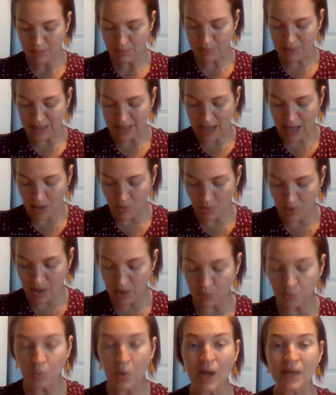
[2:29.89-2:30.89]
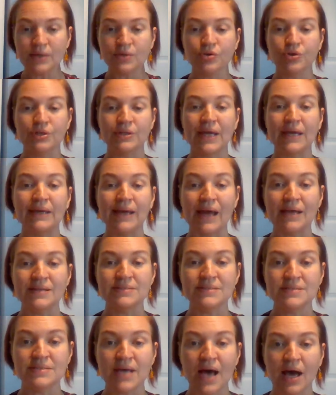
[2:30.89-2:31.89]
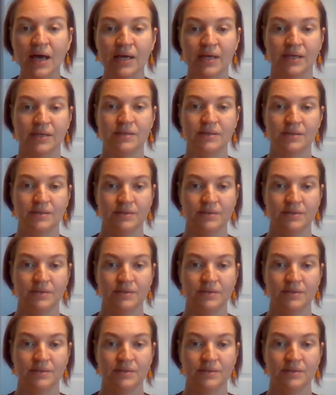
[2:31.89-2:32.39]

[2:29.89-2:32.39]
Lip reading: But how and when could they get inside?